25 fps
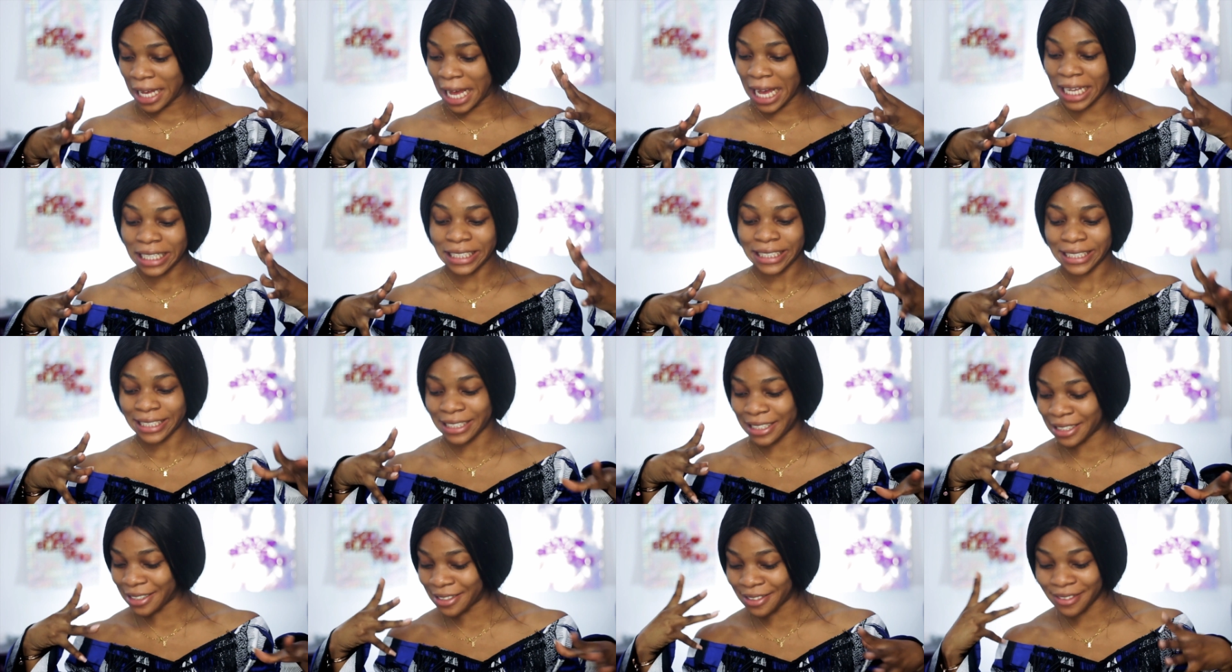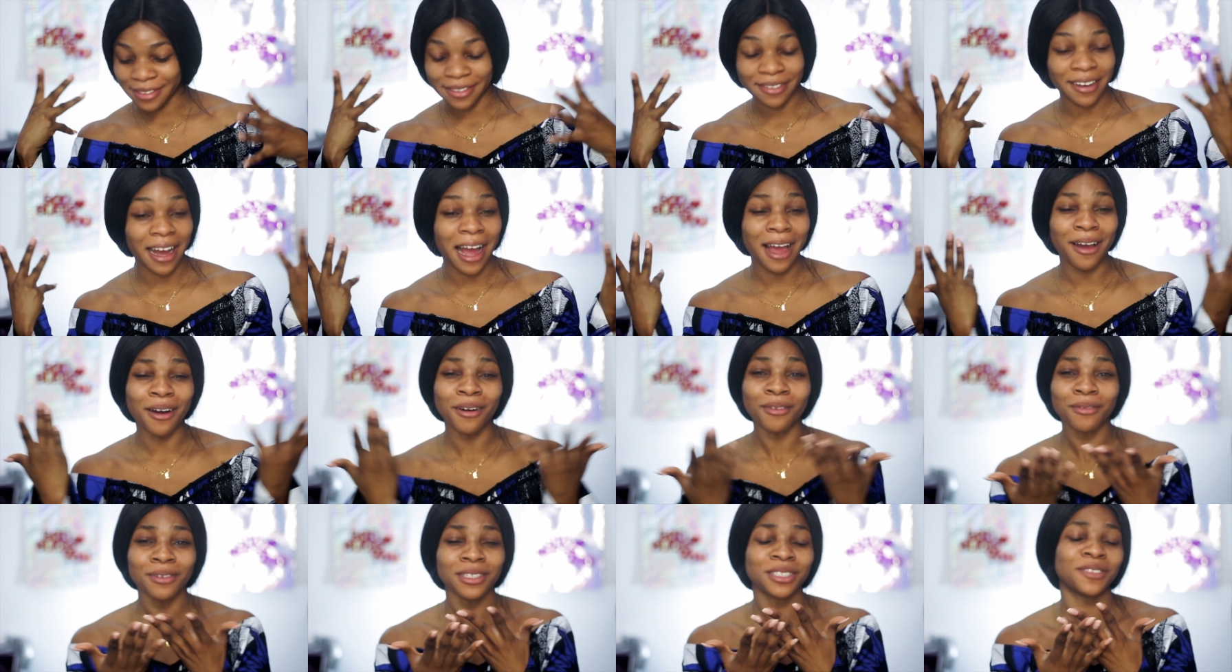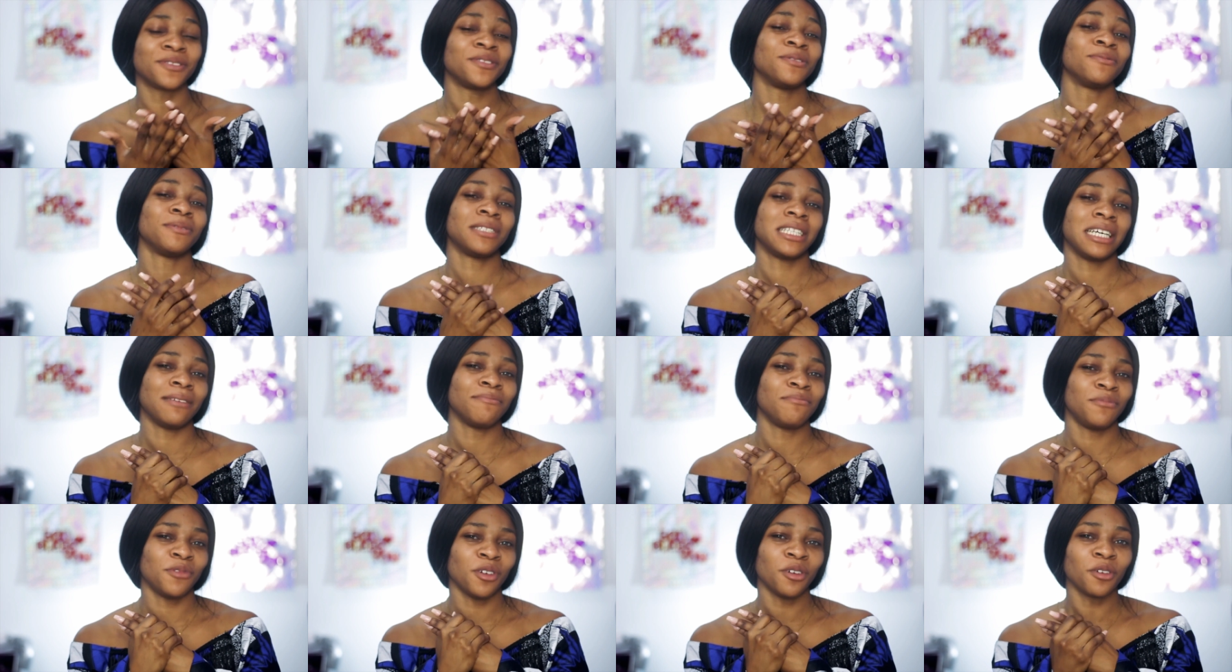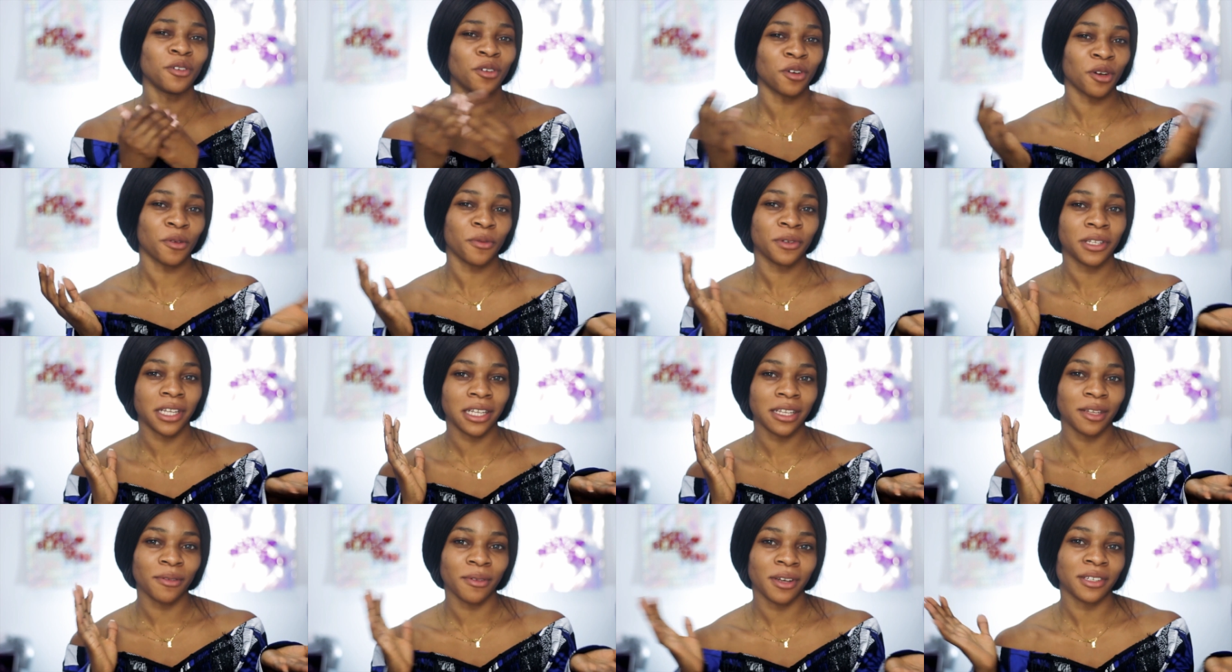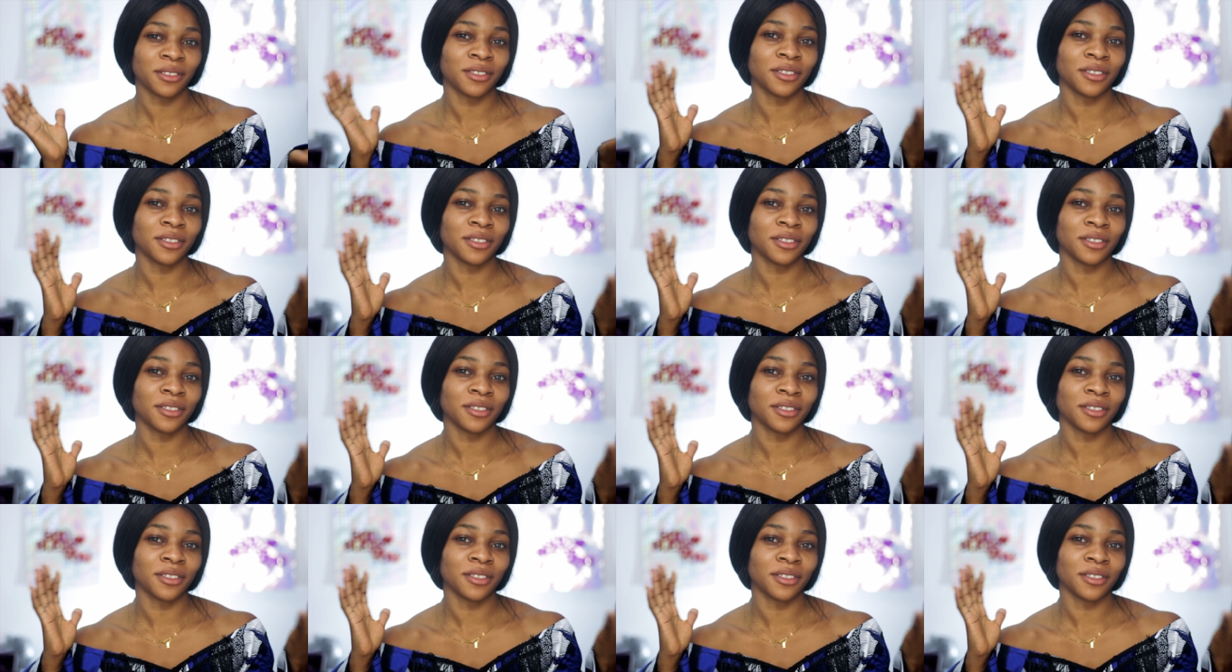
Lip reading: As you know, I always film when I'm not going anywhere.